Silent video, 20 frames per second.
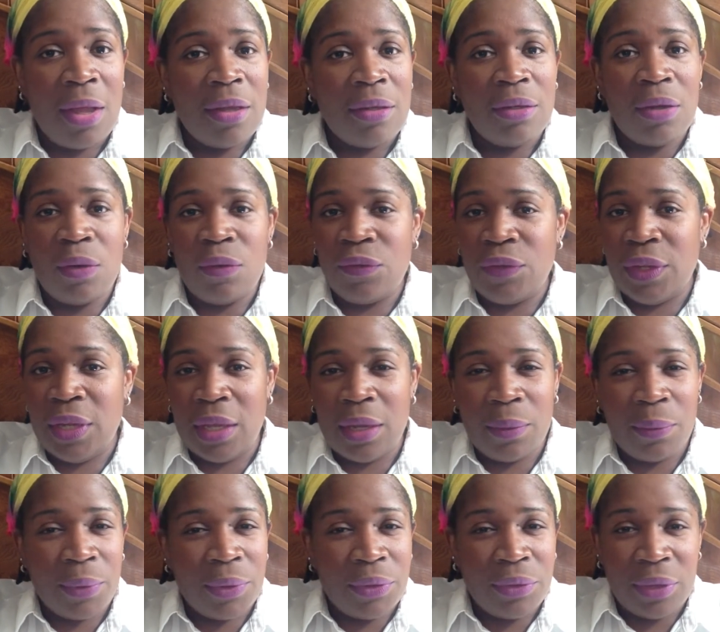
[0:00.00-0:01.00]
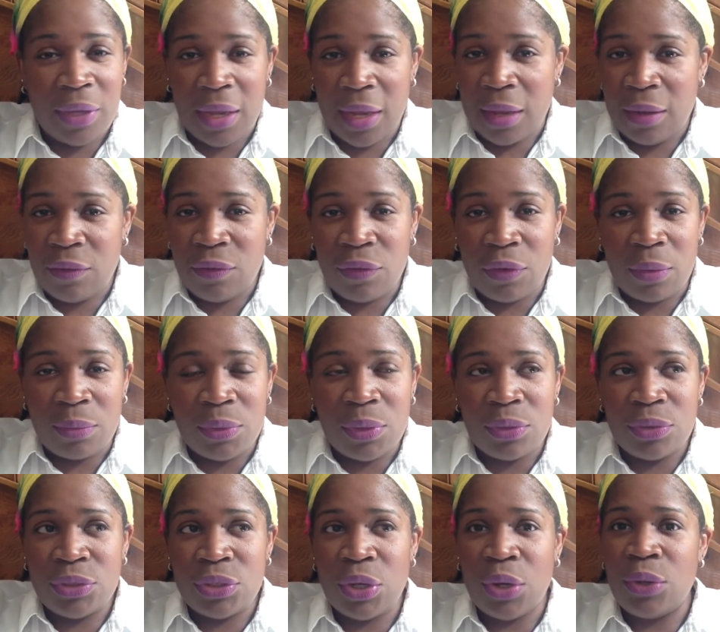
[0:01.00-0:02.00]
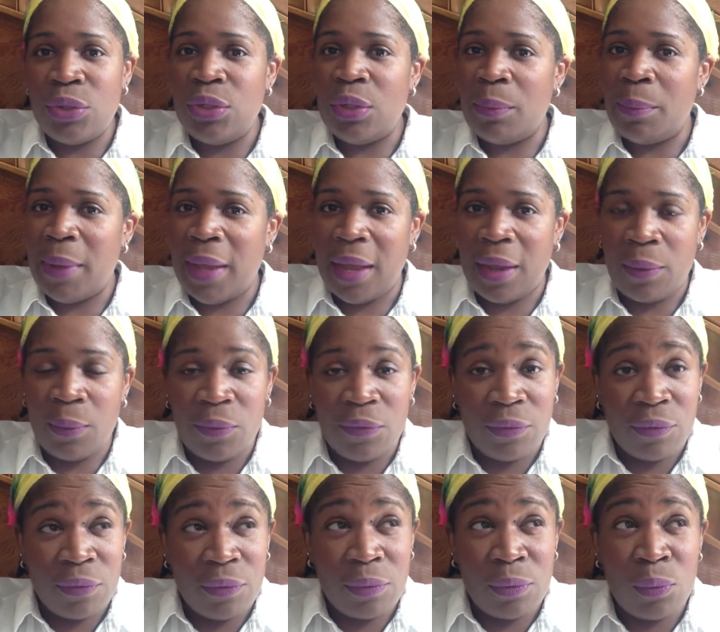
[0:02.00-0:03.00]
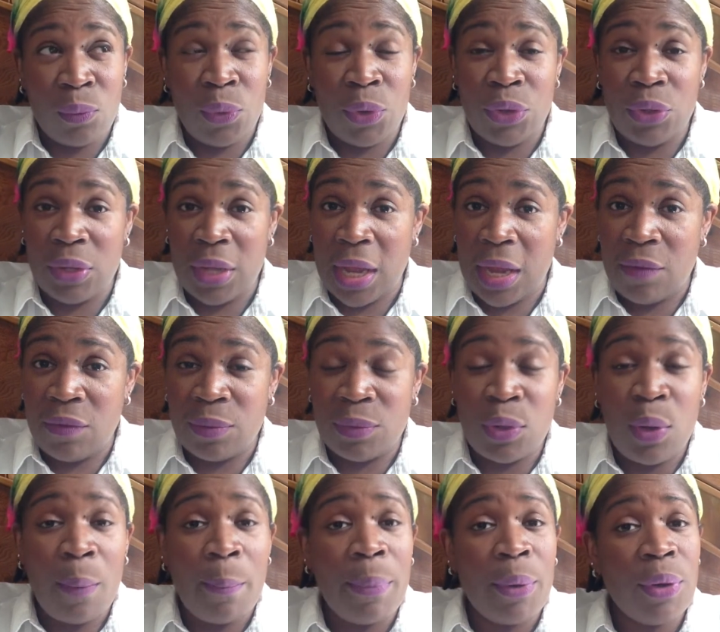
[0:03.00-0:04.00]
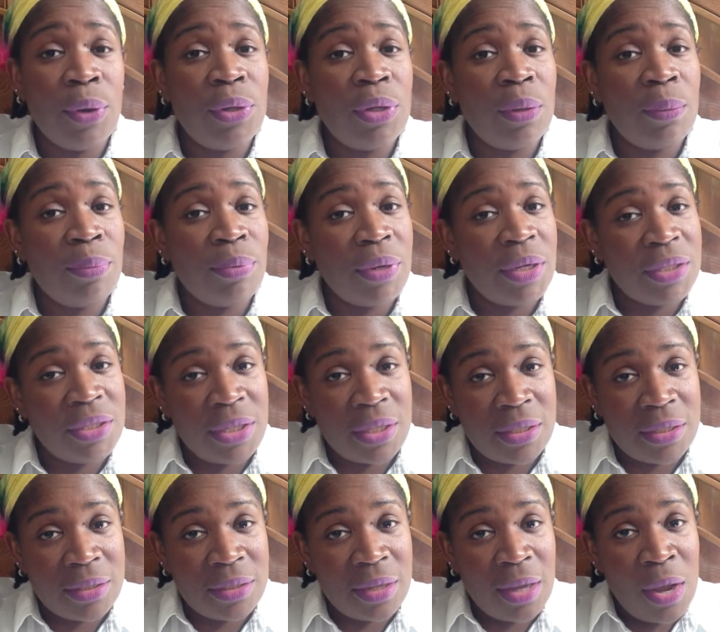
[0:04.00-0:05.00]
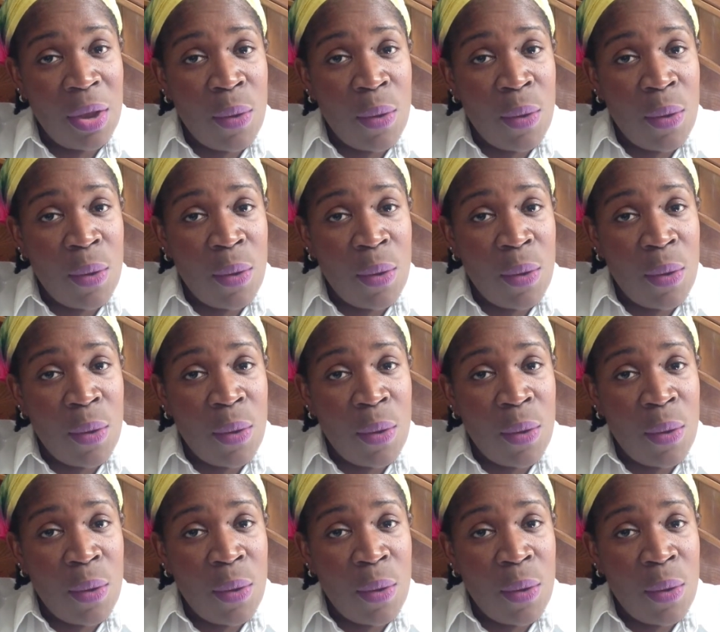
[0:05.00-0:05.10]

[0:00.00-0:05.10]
Don't forget where you came from. Don't turn your back where you came from. Don't burn your bridges.